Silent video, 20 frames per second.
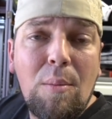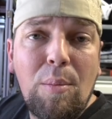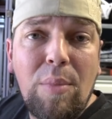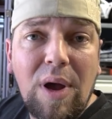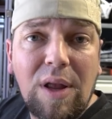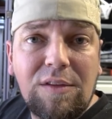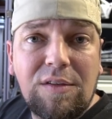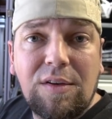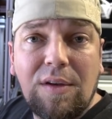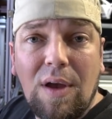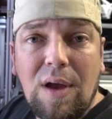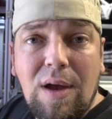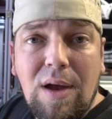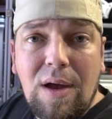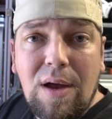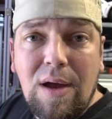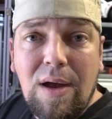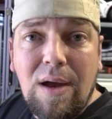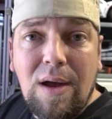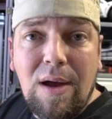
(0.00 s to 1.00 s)
but
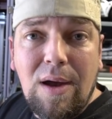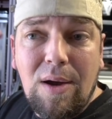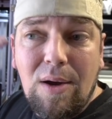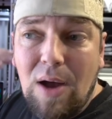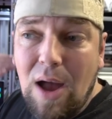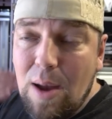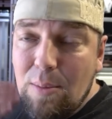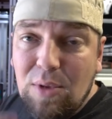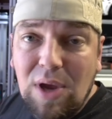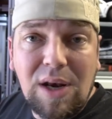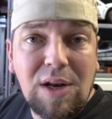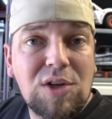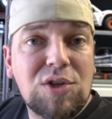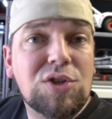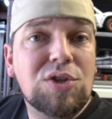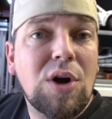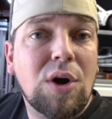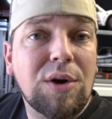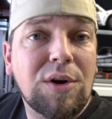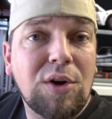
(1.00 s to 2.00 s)
uh, I'm getting
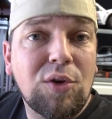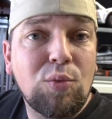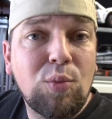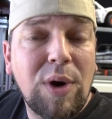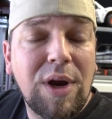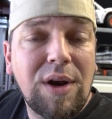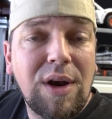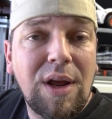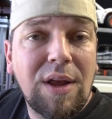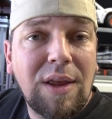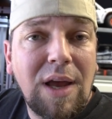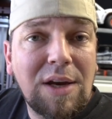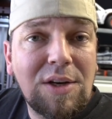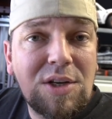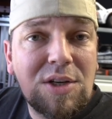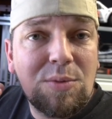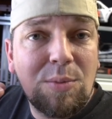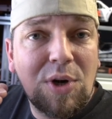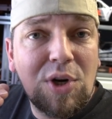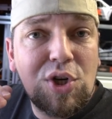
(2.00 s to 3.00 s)
started with it. I
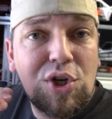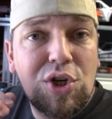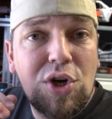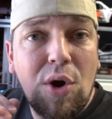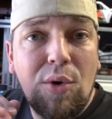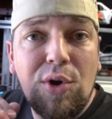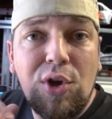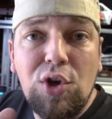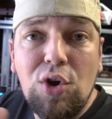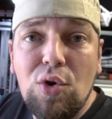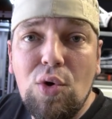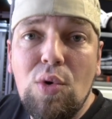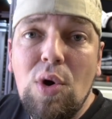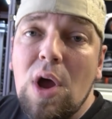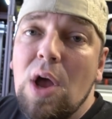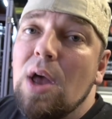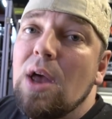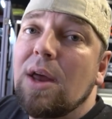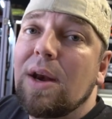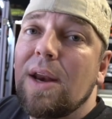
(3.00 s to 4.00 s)
just want to show you
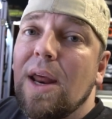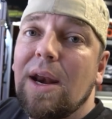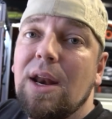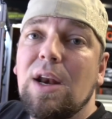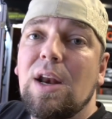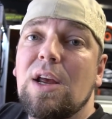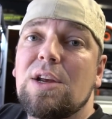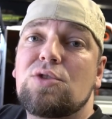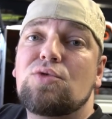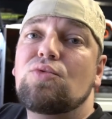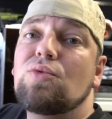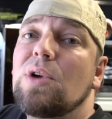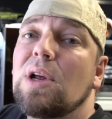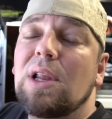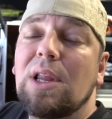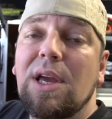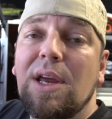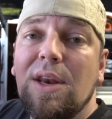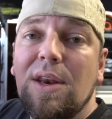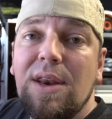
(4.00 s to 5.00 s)
that it is
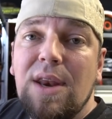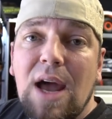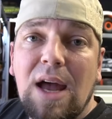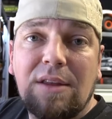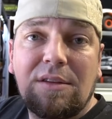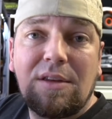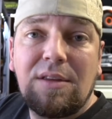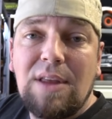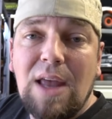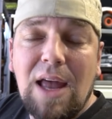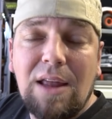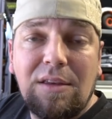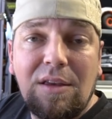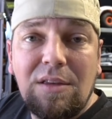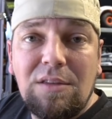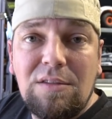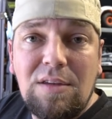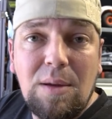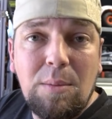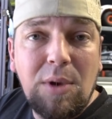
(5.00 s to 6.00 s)
really not that
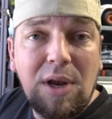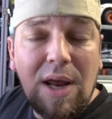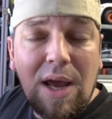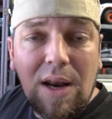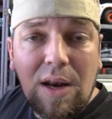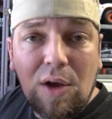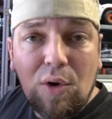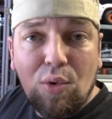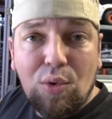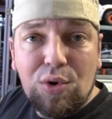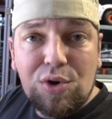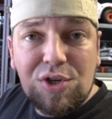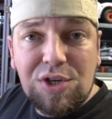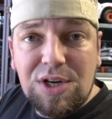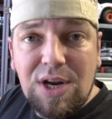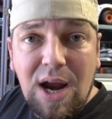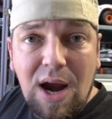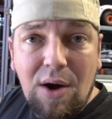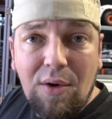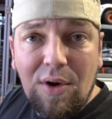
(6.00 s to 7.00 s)
intimidating or
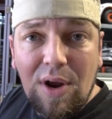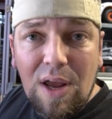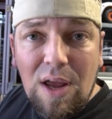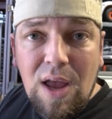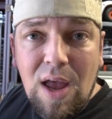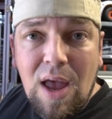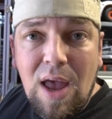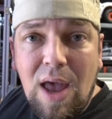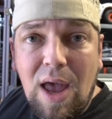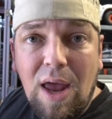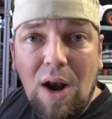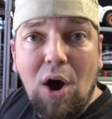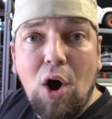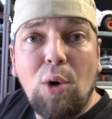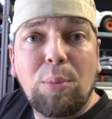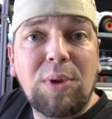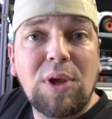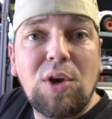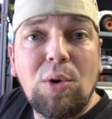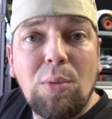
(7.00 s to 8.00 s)
scary. And I
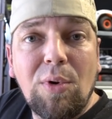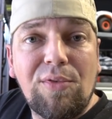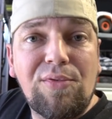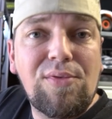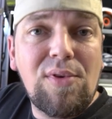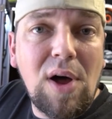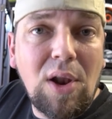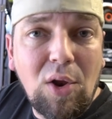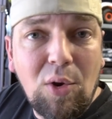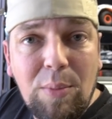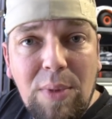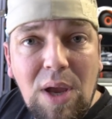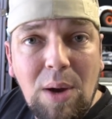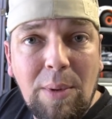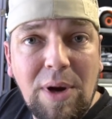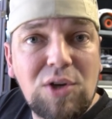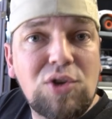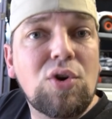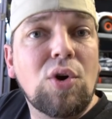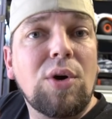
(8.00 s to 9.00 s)
hope that you will follow me on
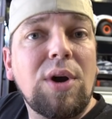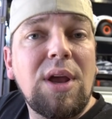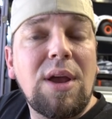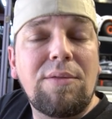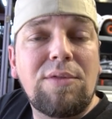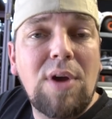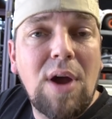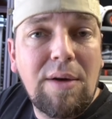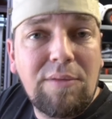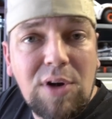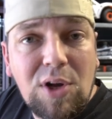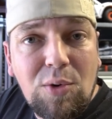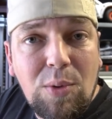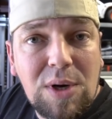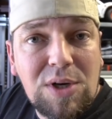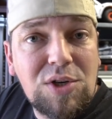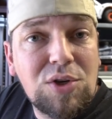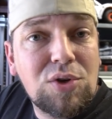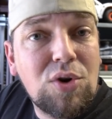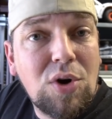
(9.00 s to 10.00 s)
my journey. If you have any
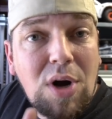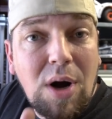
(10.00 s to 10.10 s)
questions or